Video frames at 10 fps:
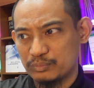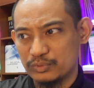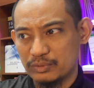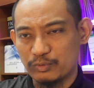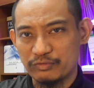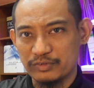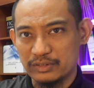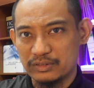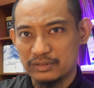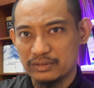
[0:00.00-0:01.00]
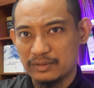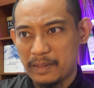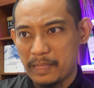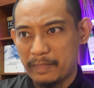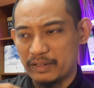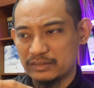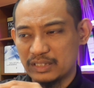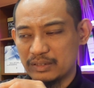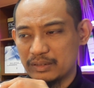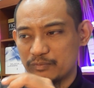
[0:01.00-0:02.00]
the prophet,
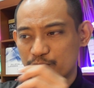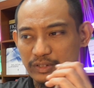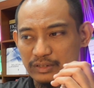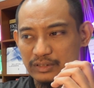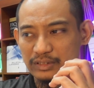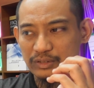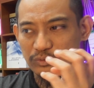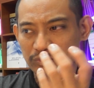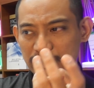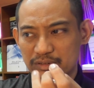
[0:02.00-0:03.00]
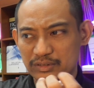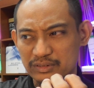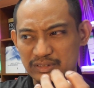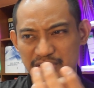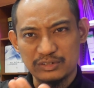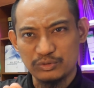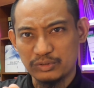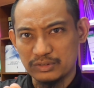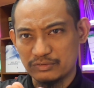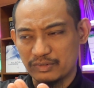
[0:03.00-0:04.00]
asking him whether he know the three
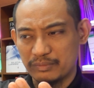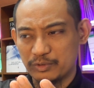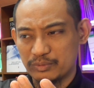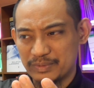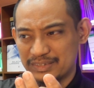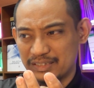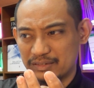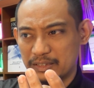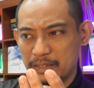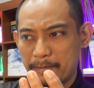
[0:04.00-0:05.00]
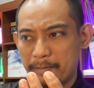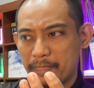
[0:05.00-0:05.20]
stories, if I'm not mistaken, right?